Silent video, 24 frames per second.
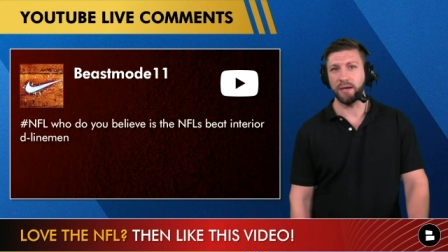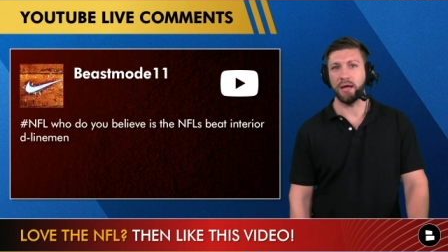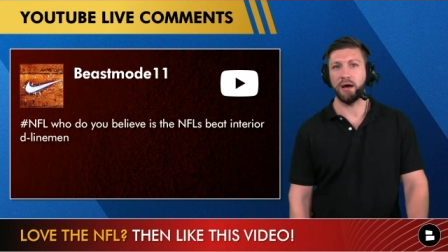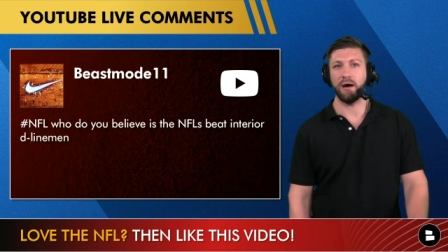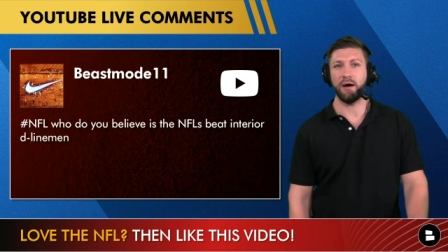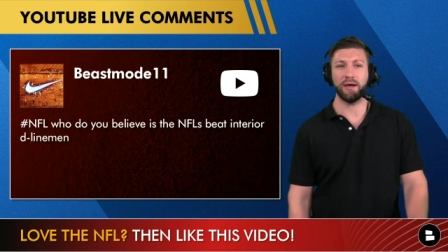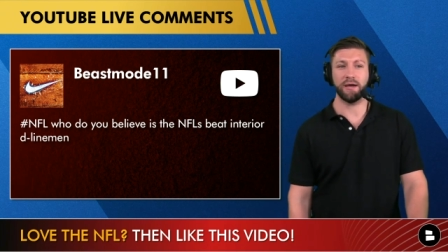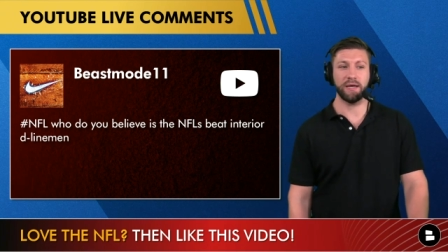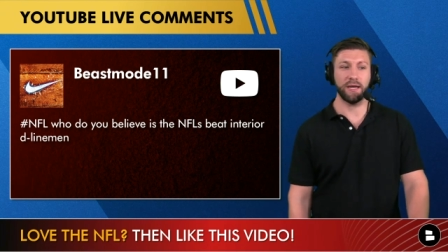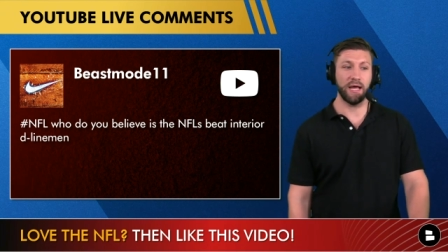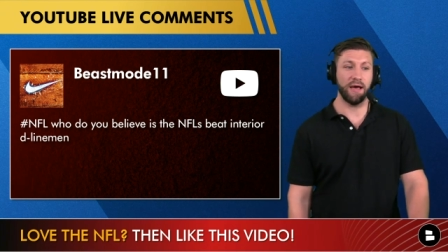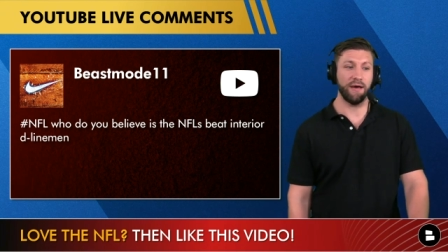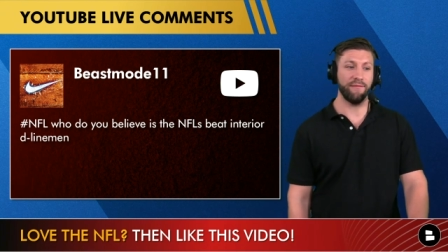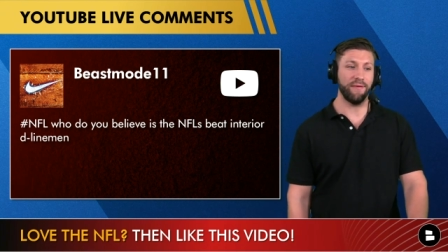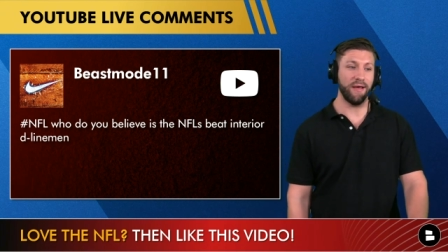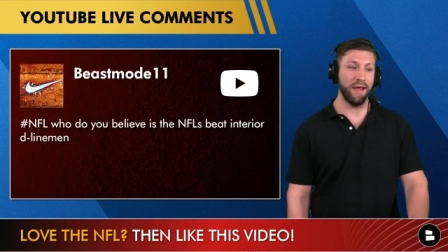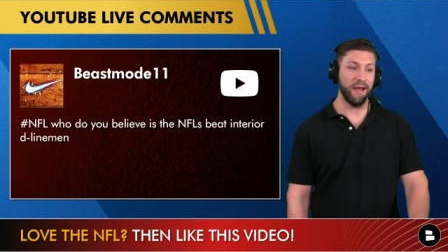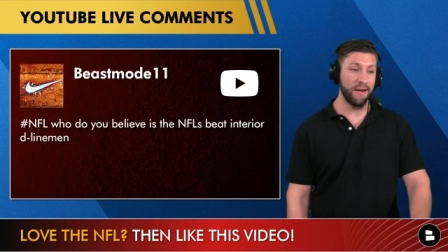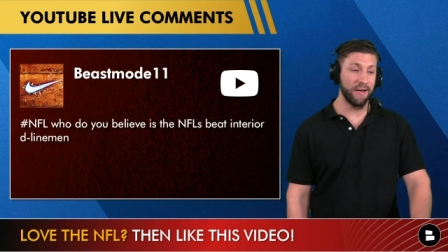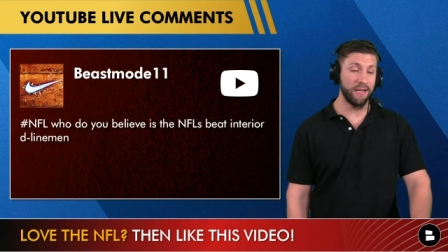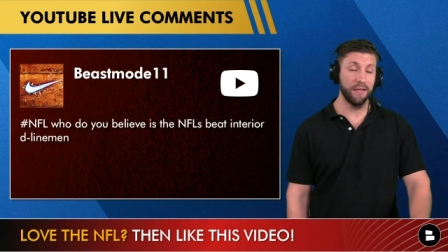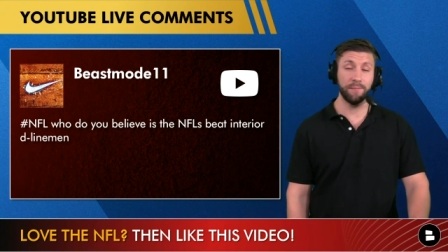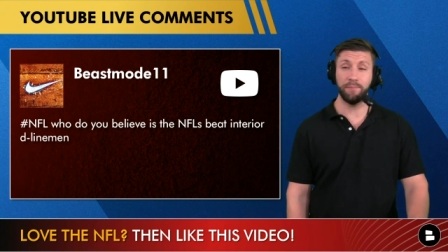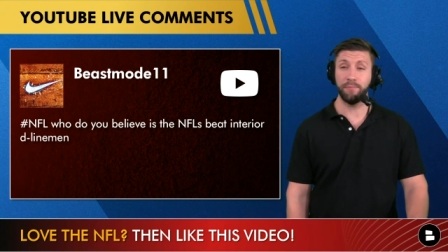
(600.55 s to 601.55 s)
now I could have
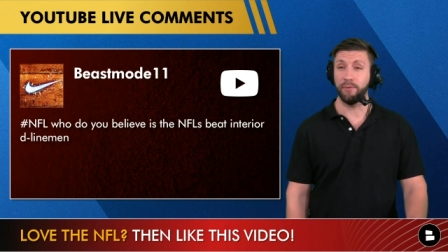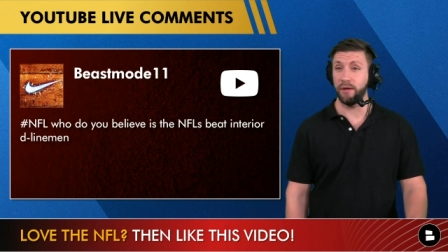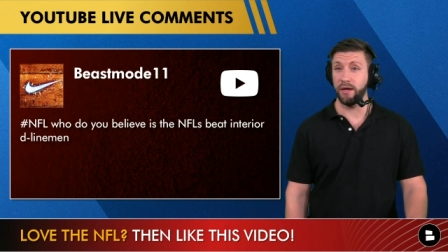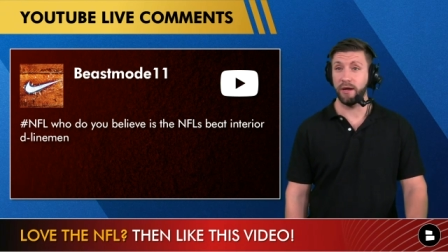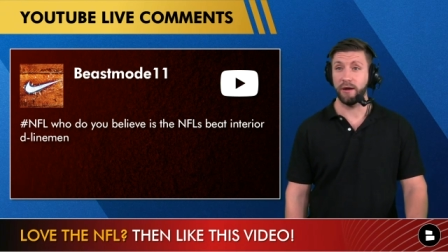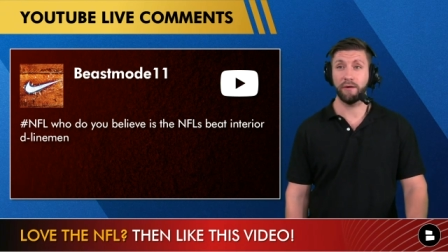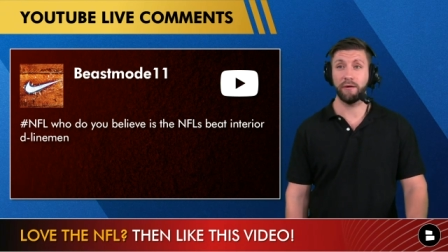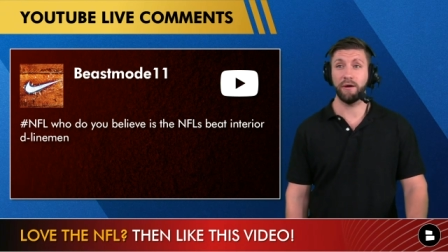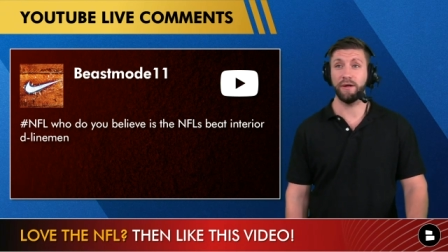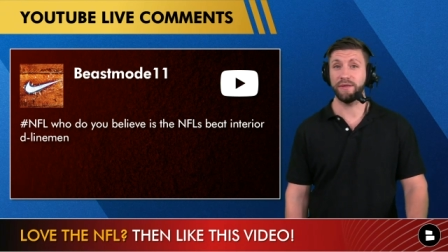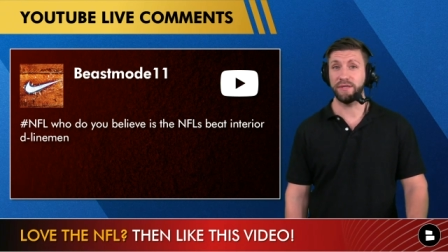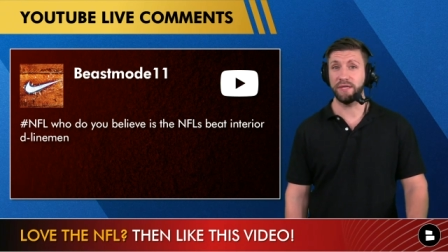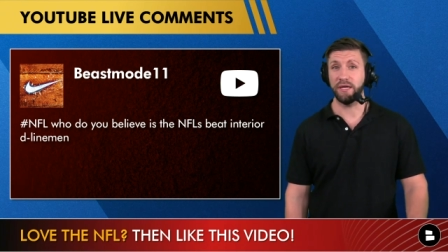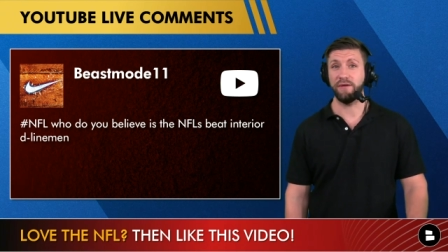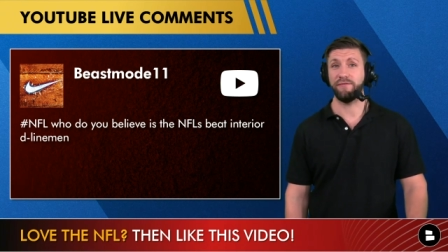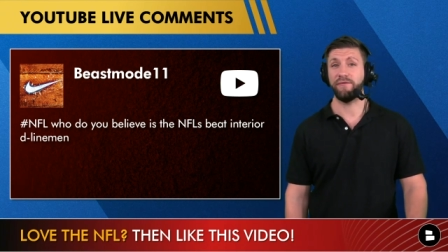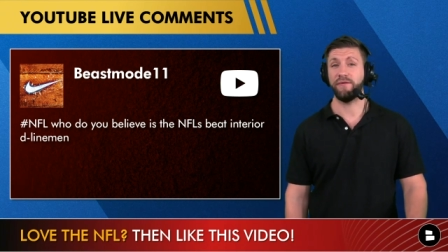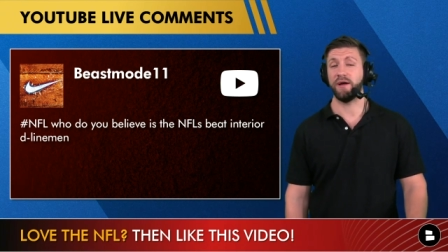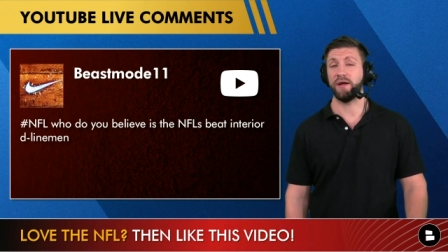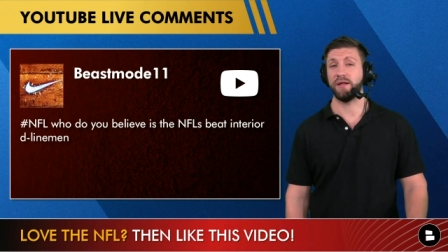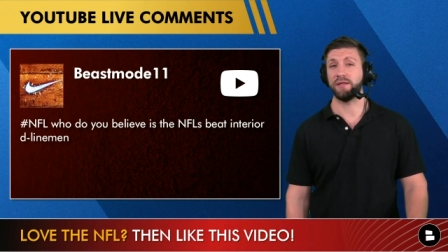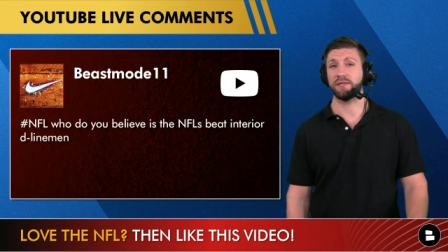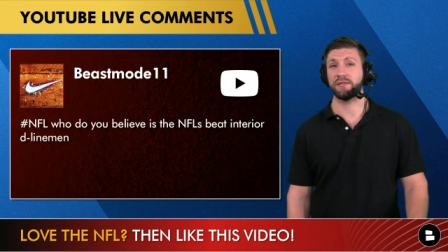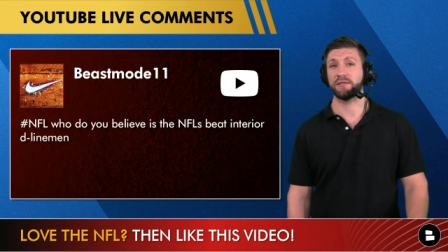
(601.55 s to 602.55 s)
any player on
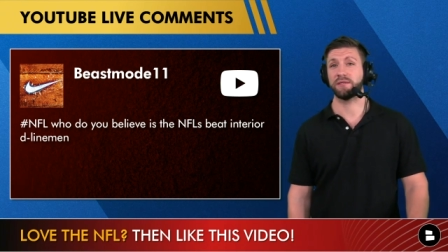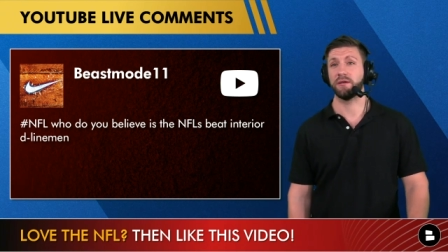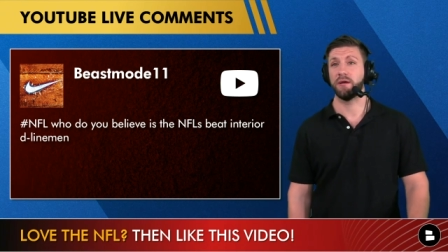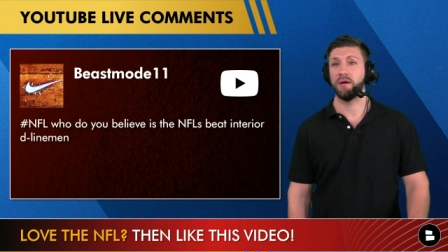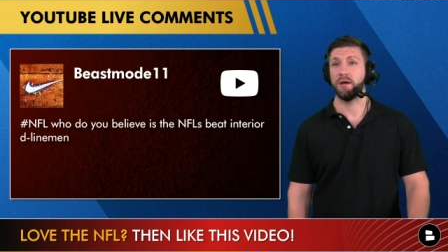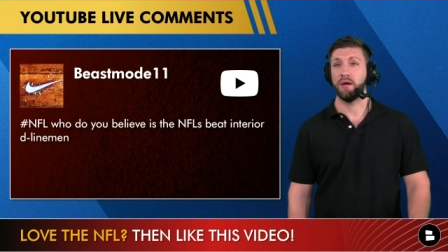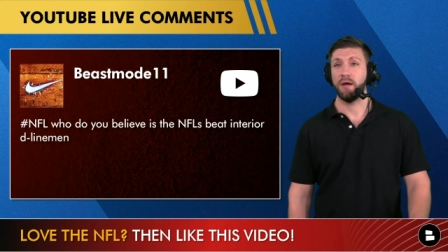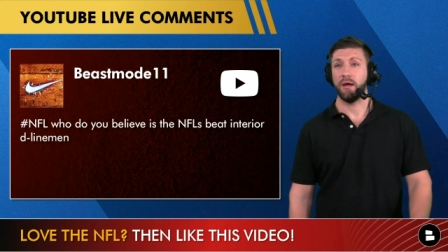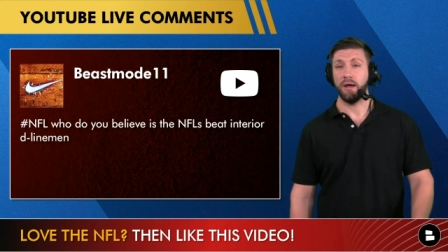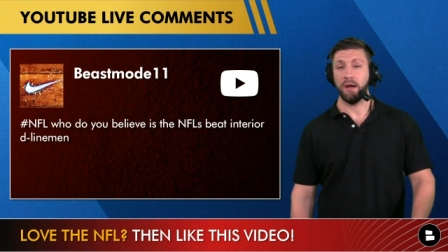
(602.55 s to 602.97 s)
defense